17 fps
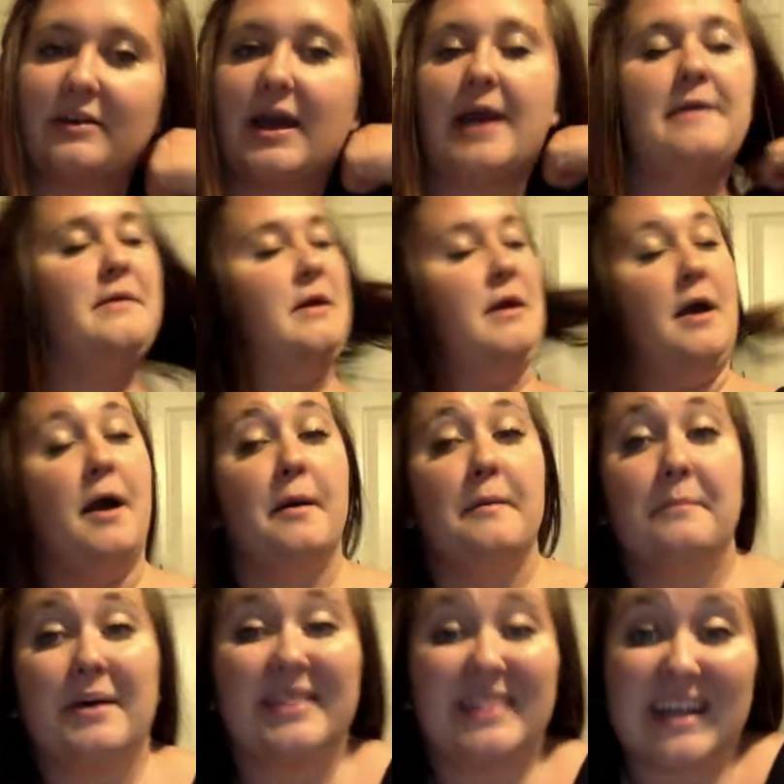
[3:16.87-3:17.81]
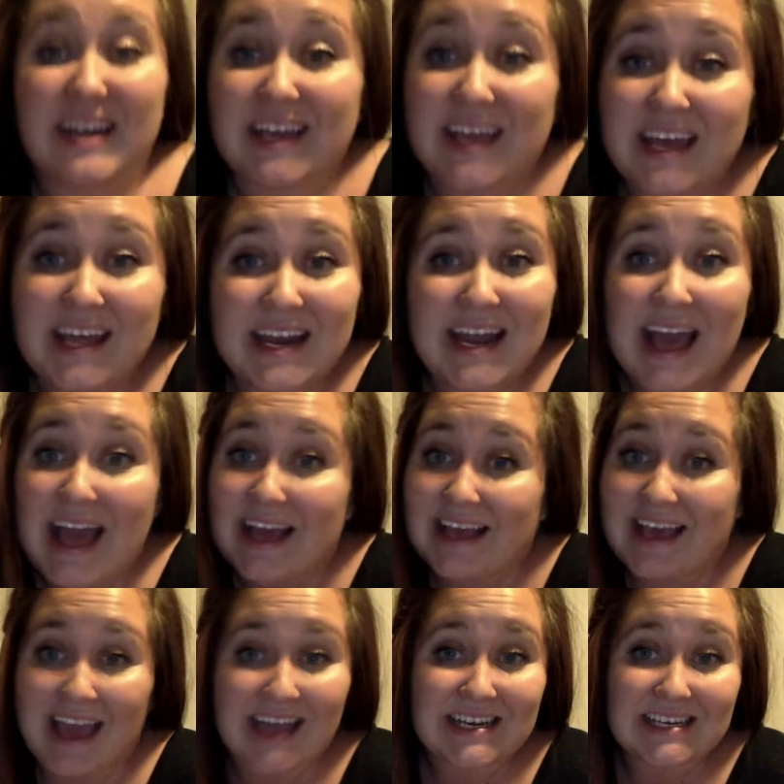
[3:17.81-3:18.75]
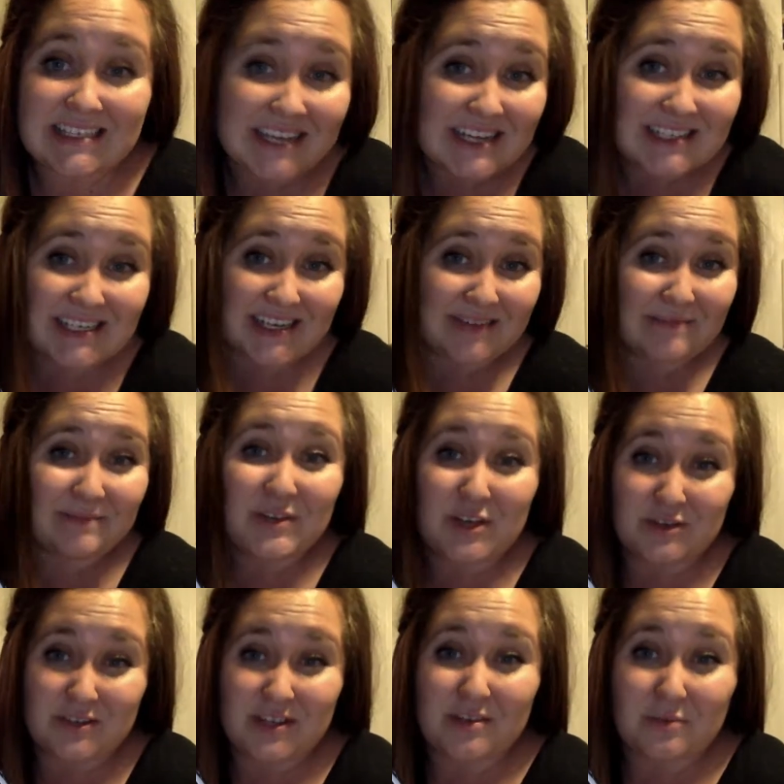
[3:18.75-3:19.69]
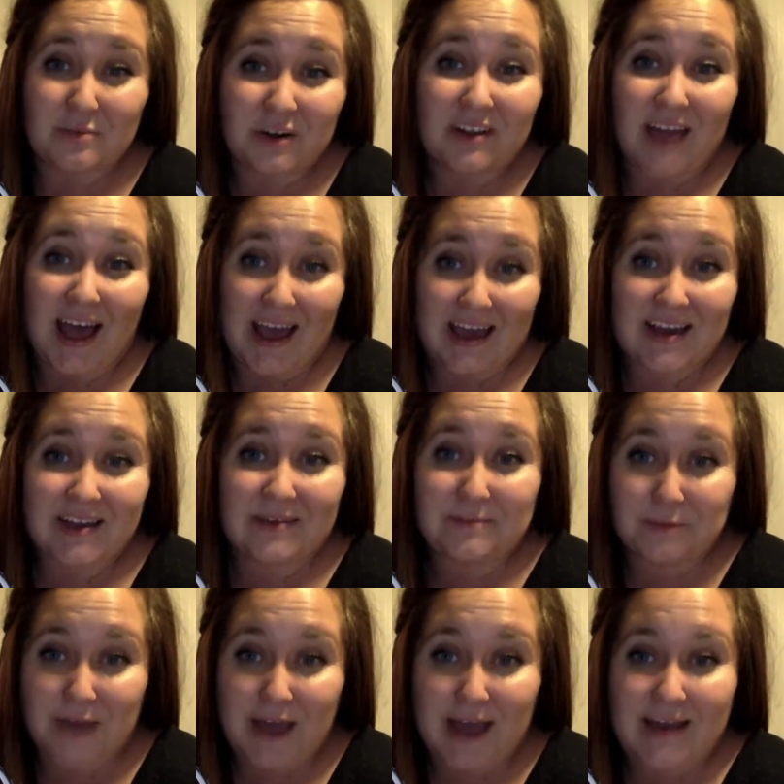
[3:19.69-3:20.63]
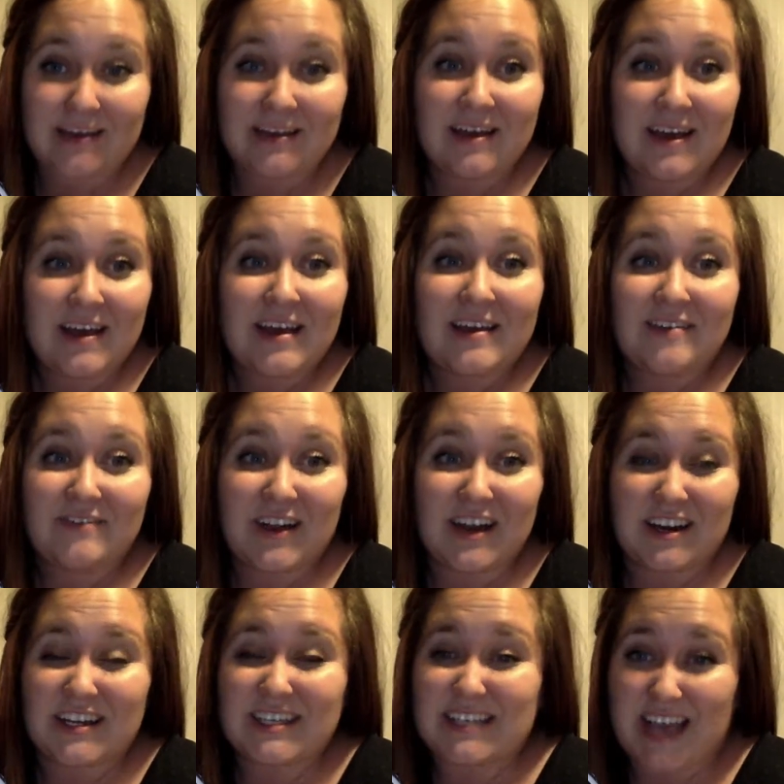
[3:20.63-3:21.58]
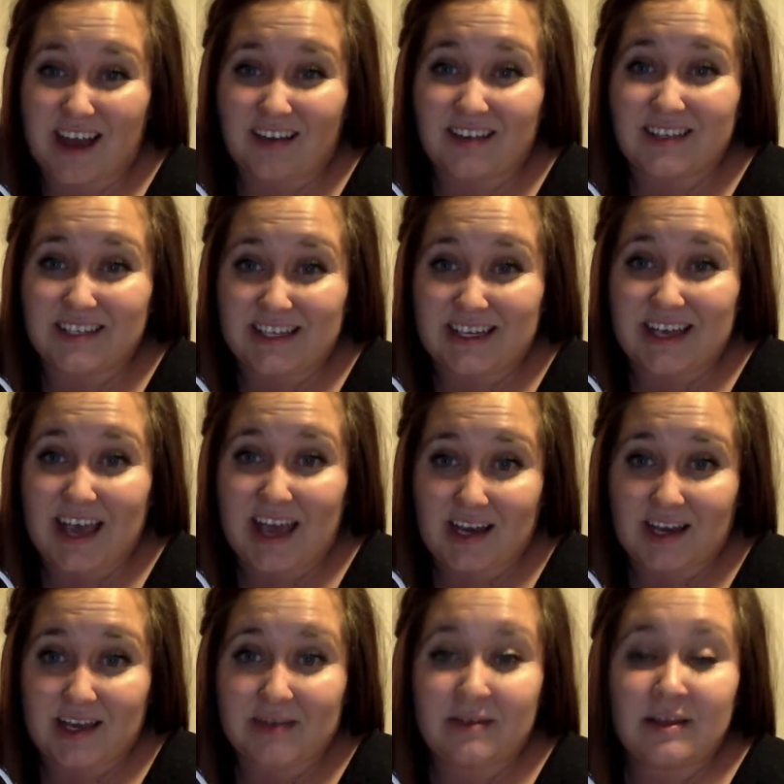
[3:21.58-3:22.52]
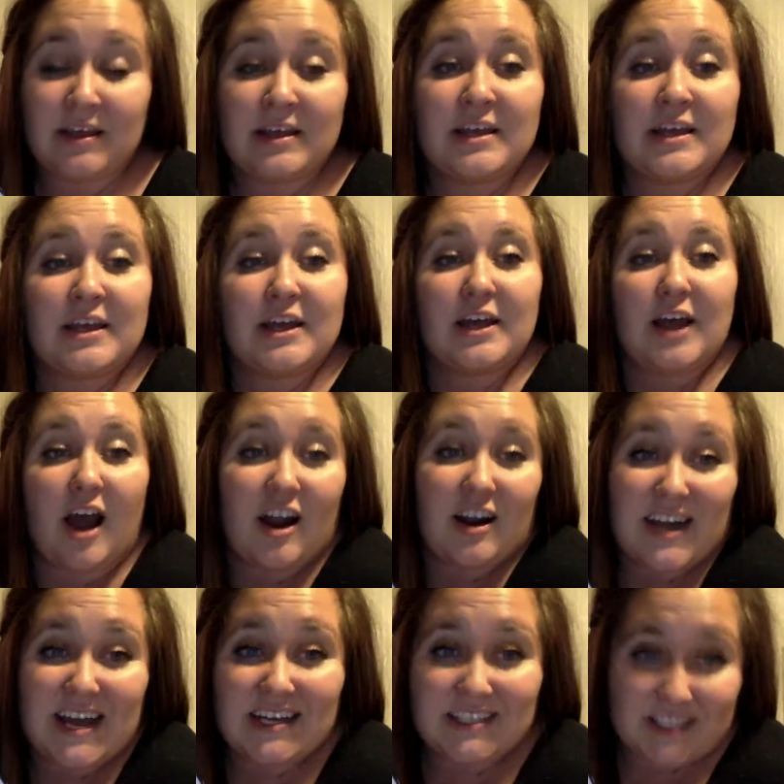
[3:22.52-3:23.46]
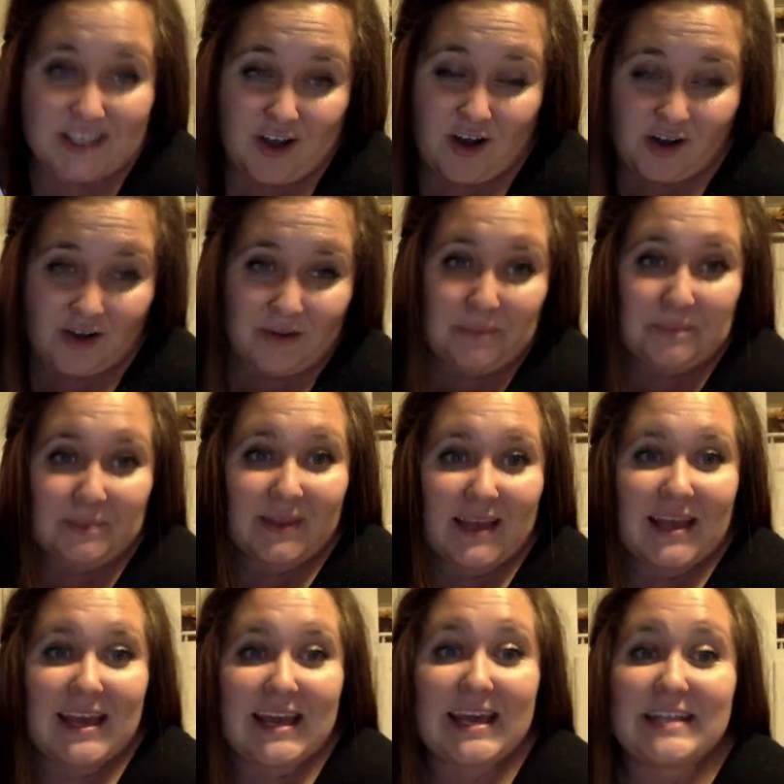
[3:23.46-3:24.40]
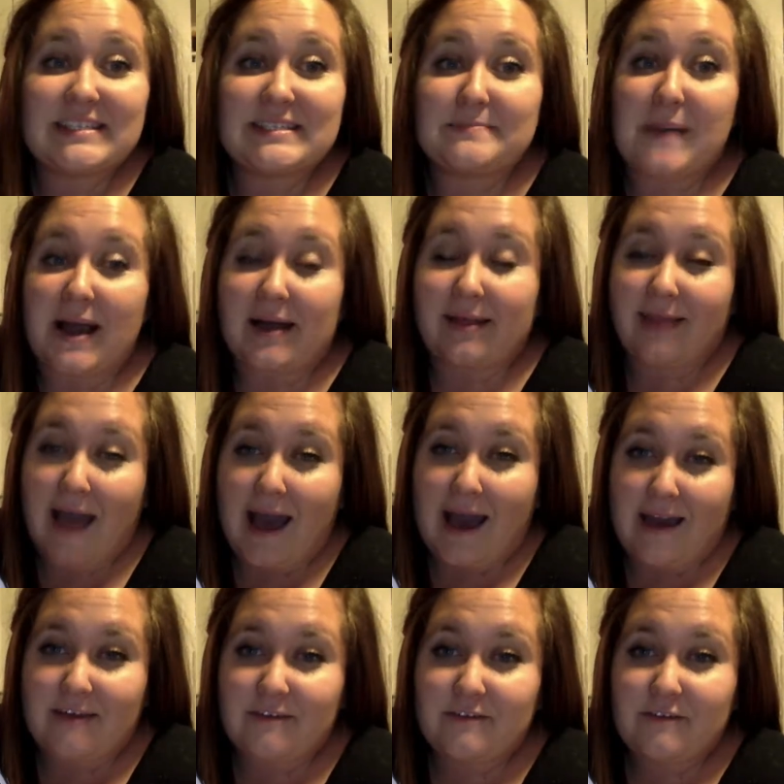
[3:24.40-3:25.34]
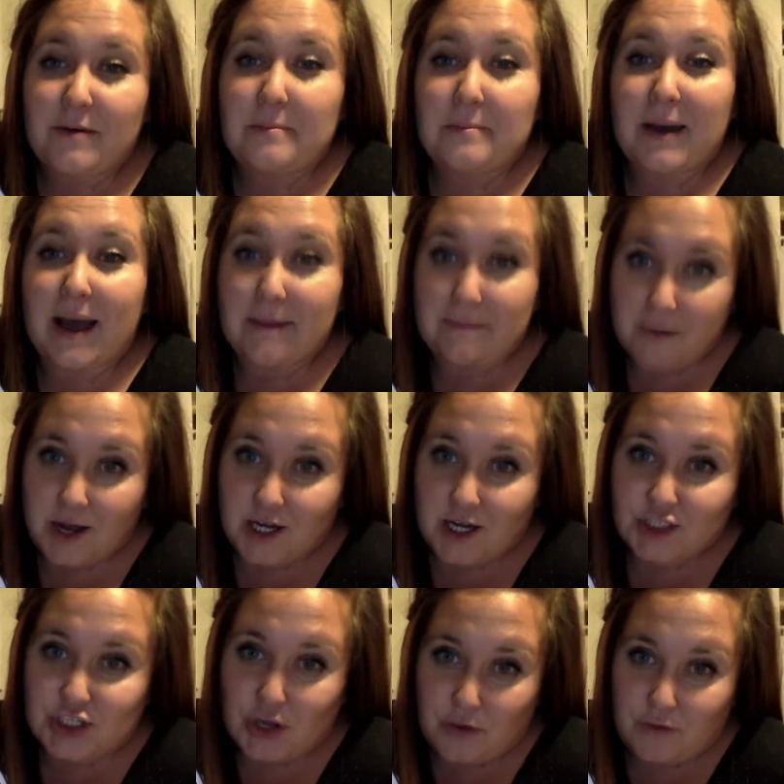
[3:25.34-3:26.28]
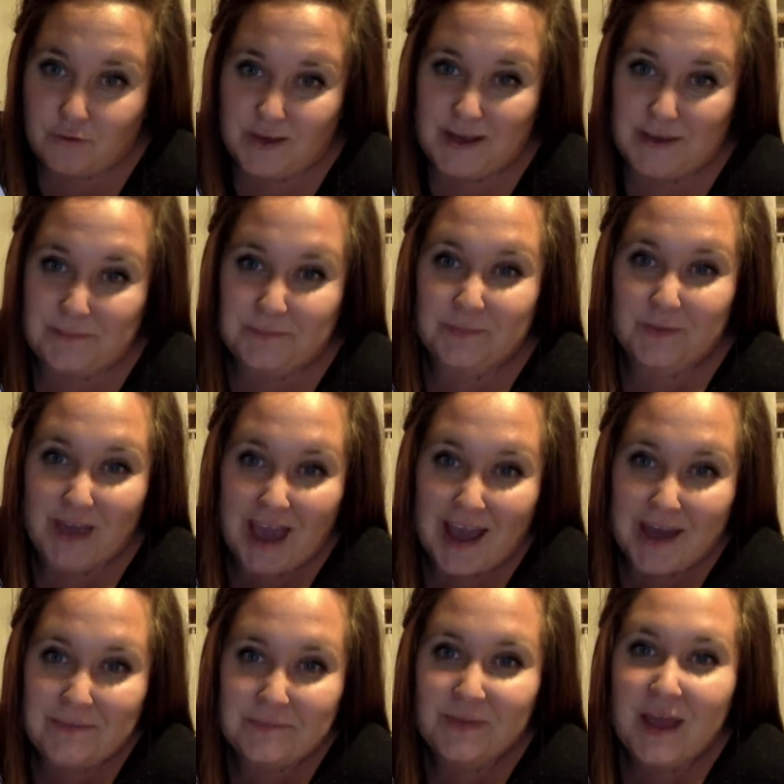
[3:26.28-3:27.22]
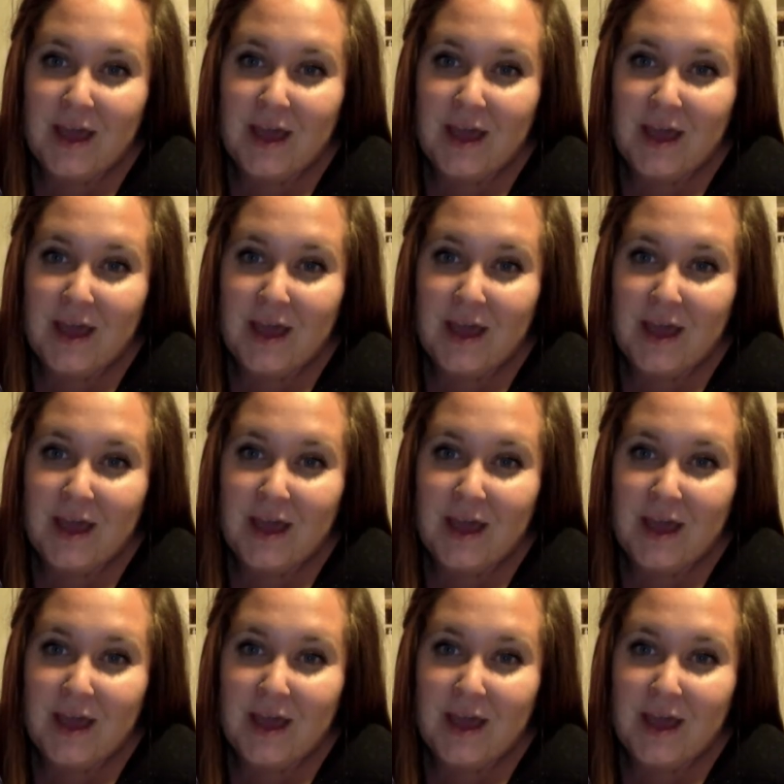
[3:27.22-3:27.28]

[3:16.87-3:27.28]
Okay? But then again, Katy does it using the word like, okay? Very talented, Katy. Our next song, It's My Life by Bon Jovi, okay?